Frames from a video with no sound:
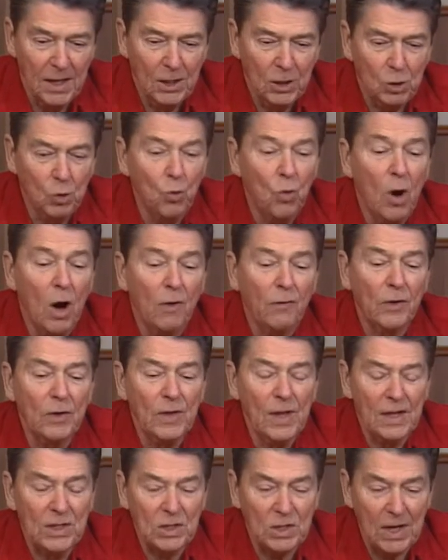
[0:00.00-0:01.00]
Too often
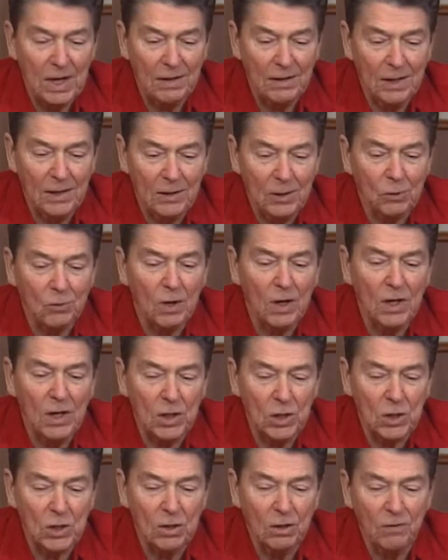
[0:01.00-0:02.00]
they said that the
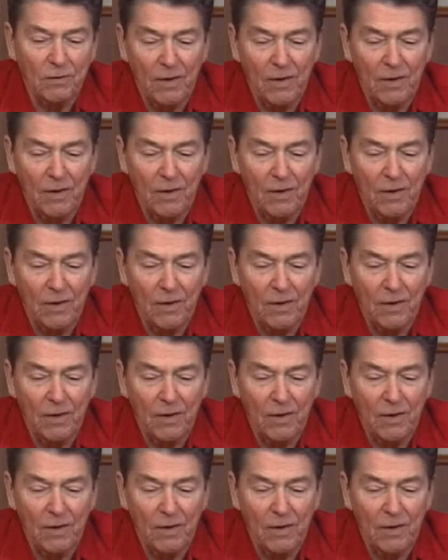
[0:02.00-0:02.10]
traditional